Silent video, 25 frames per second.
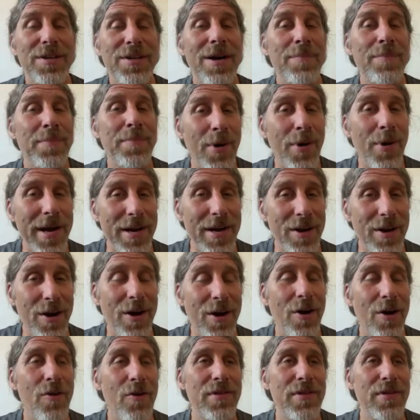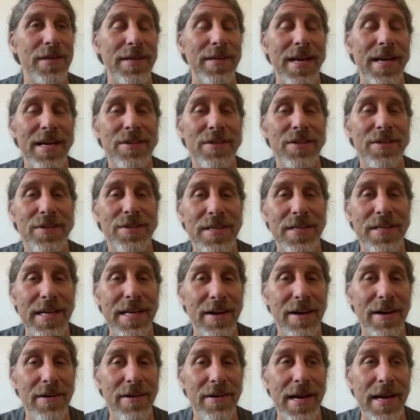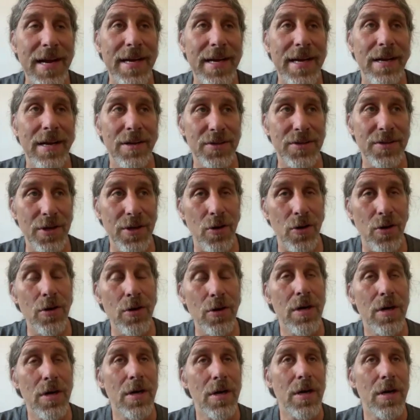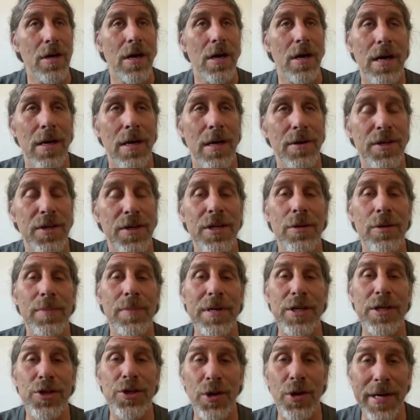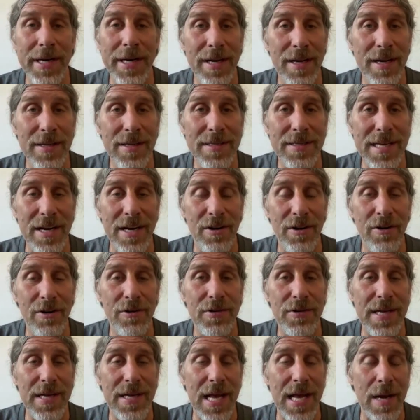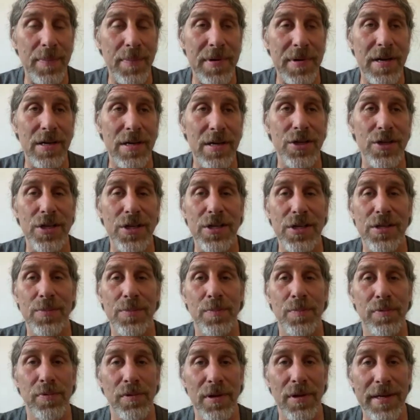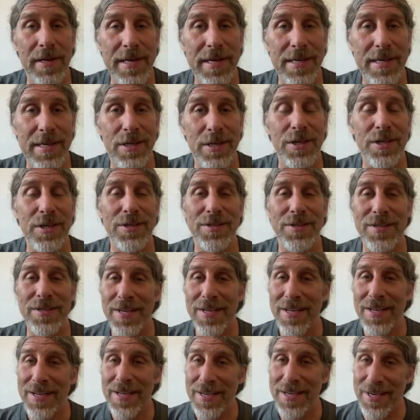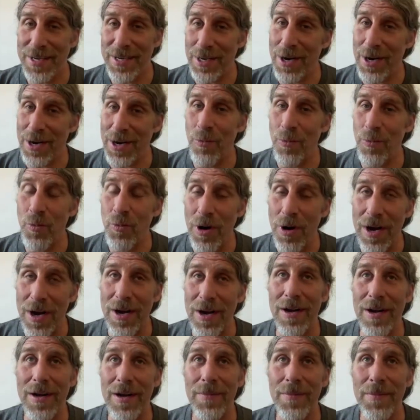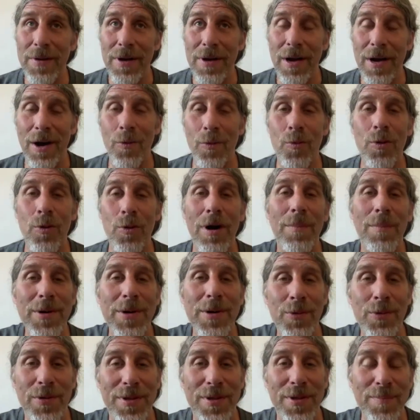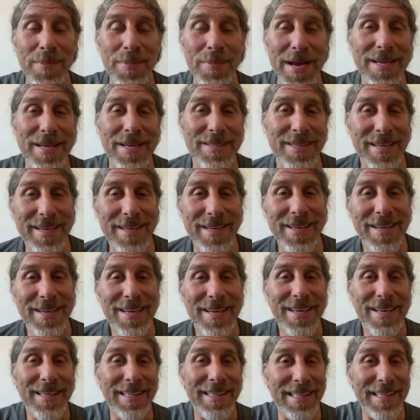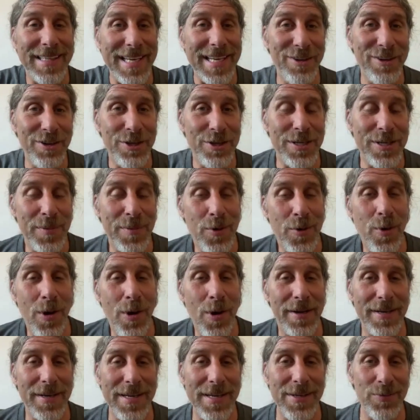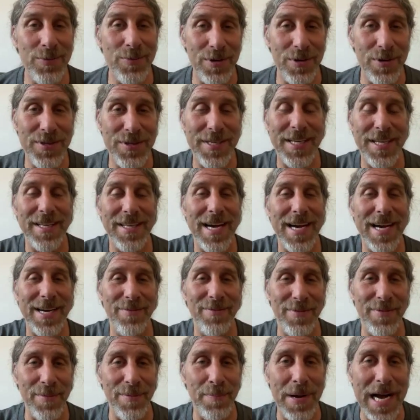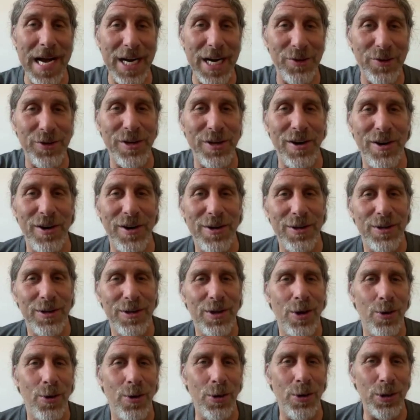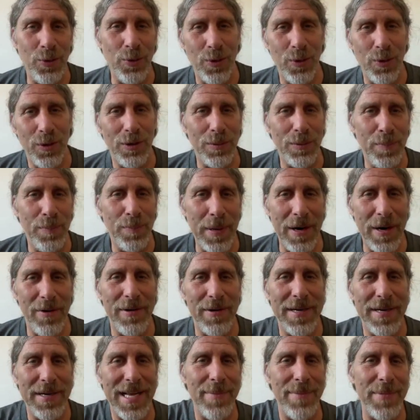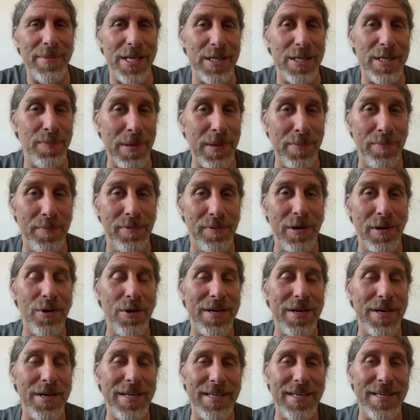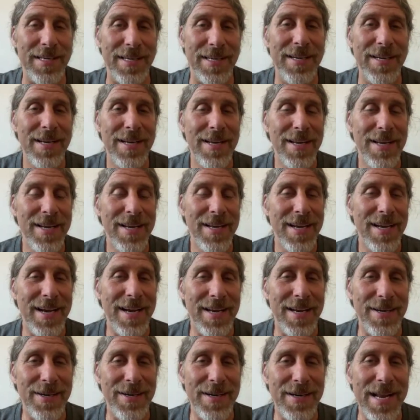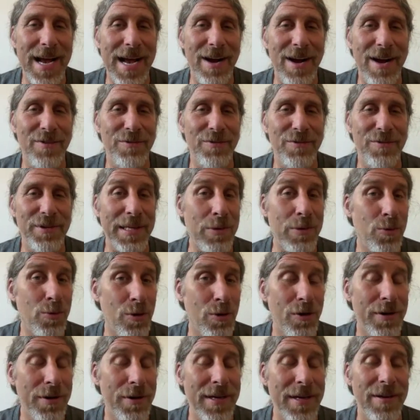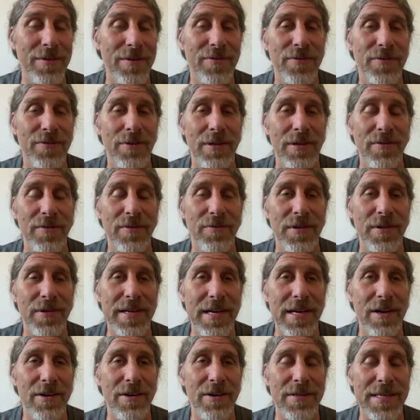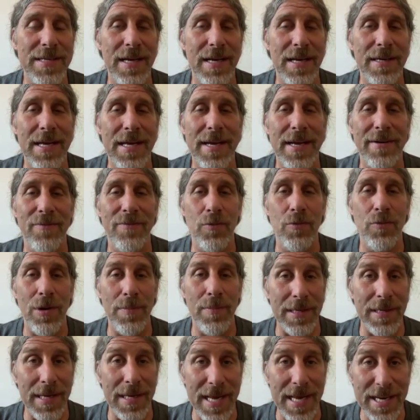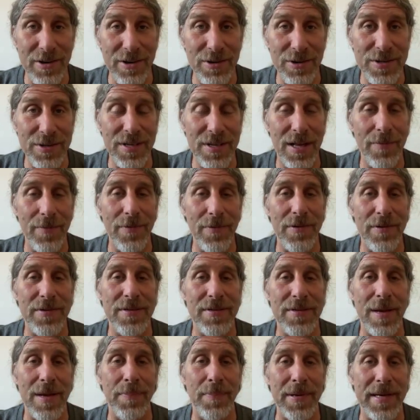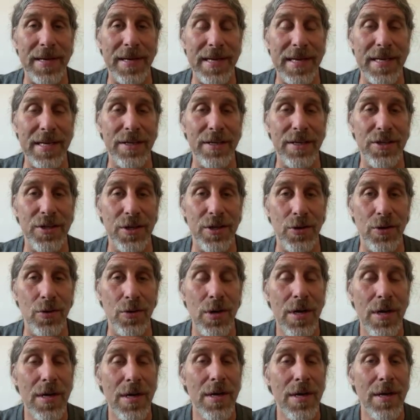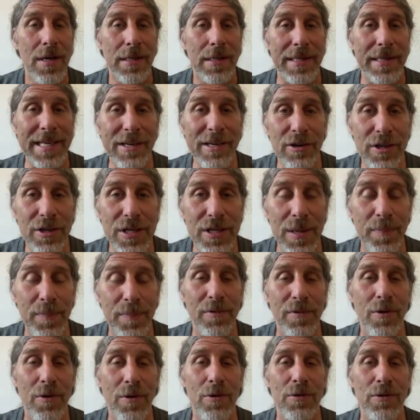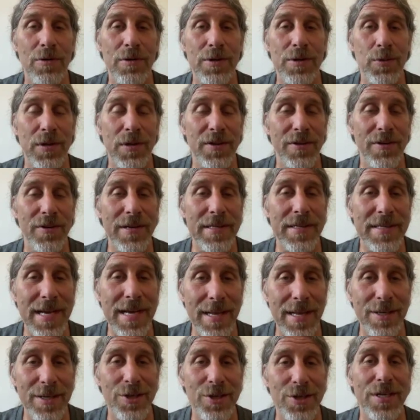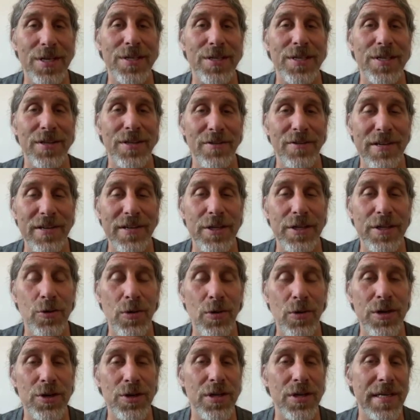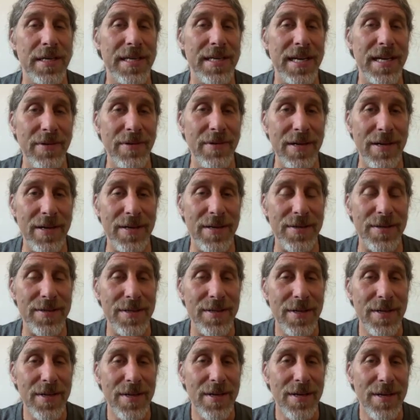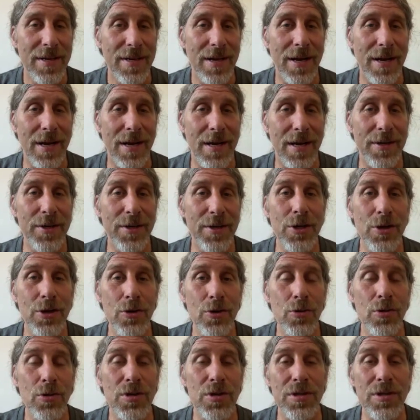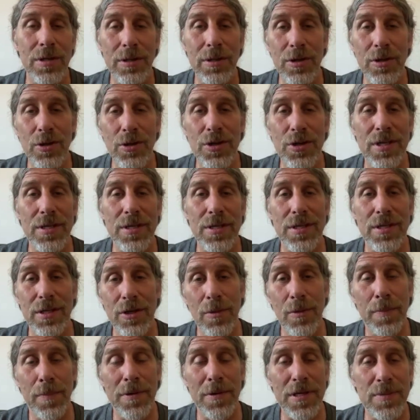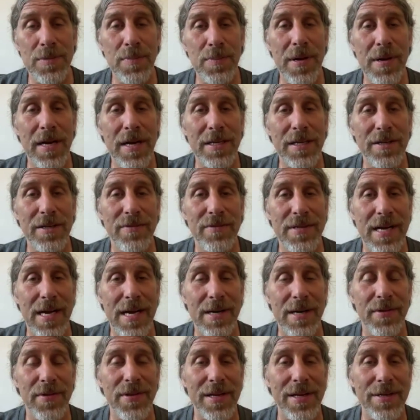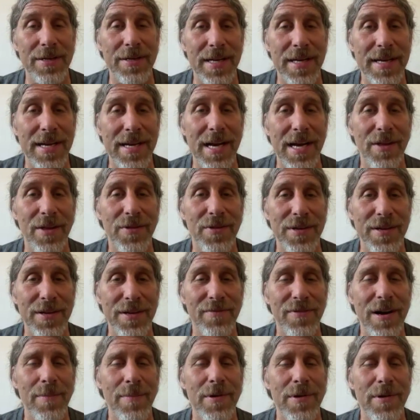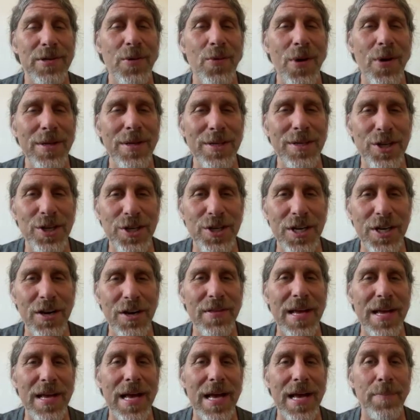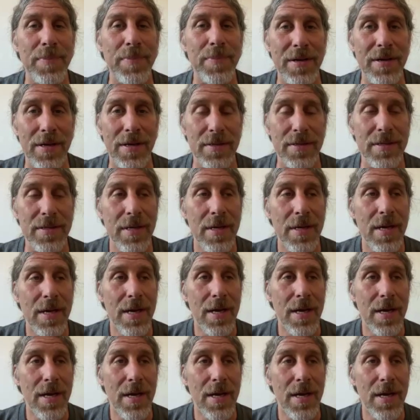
some point over the next year, and also she'll be joining us at Erstock because she's brilliant. She's a woman with amazing leadership qualities. We're seeing kind of the patriarchal old world paradigm that's been broken and not really working fully for years. That a lot of women like yourself are stepping into leadership roles with their intelligence and their intuition and giving us new solutions and new perspectives on things like health and environment. So I wanted to share that because